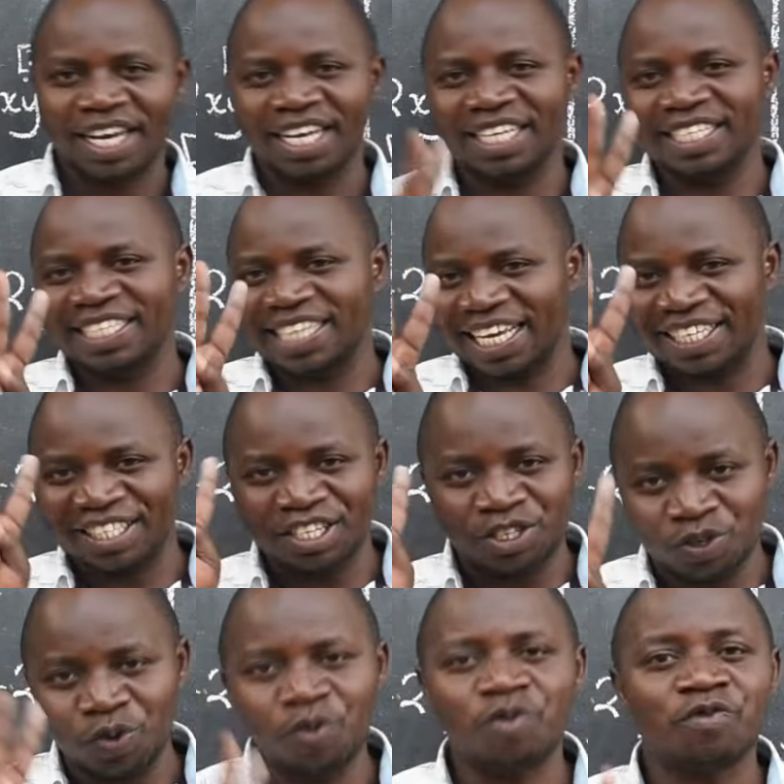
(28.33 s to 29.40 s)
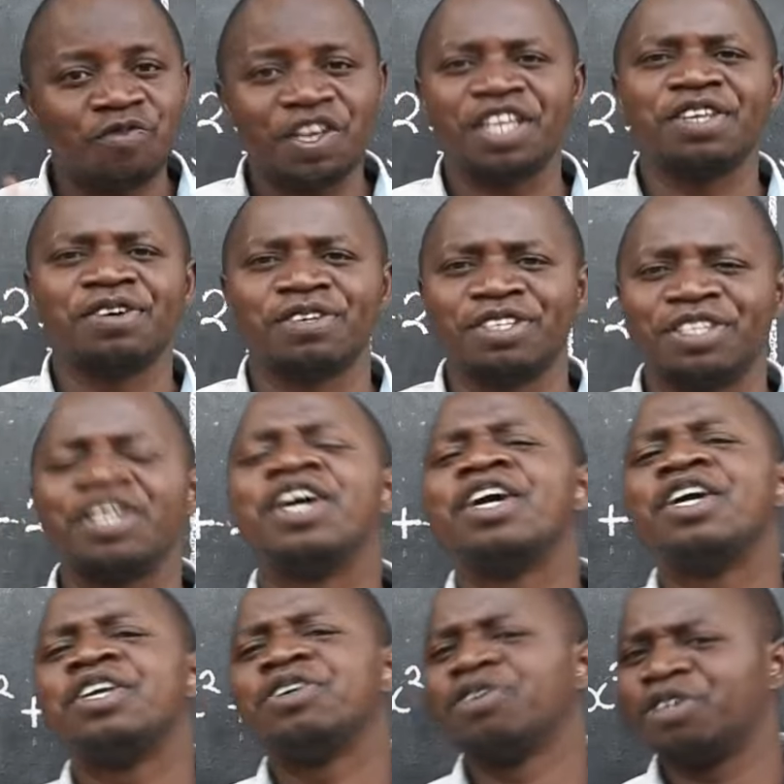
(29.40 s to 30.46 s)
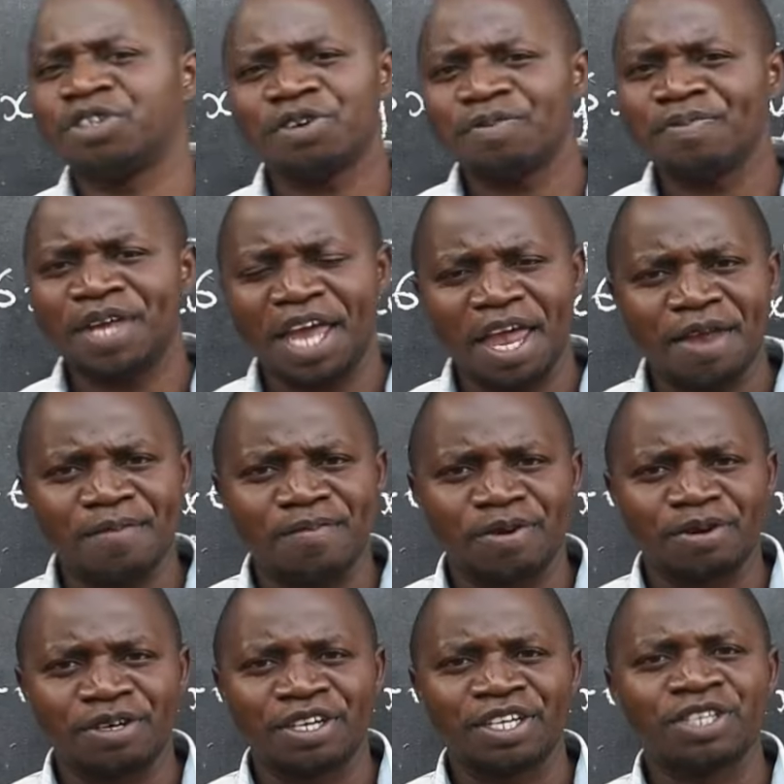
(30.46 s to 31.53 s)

In just 2 videos, you should be able